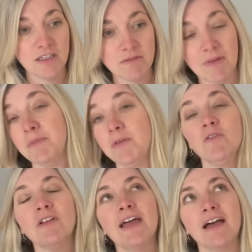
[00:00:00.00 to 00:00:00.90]

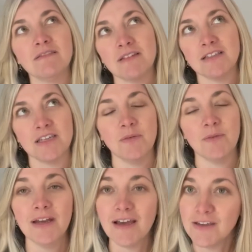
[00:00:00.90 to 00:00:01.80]
I'll tell you
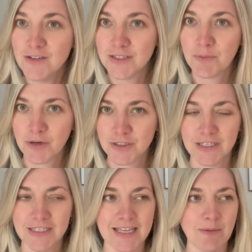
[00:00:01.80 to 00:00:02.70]
what, I'll use a personal
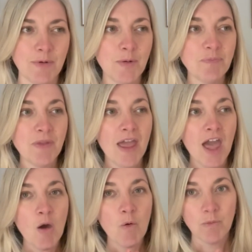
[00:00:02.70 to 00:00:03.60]
example.
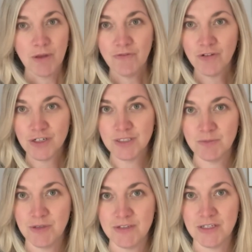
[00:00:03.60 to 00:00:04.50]
When we first
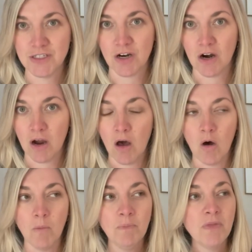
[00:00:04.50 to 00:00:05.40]
moved into our
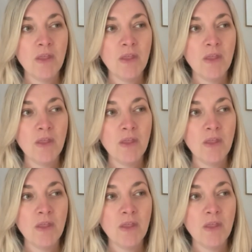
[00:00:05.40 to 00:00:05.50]
home,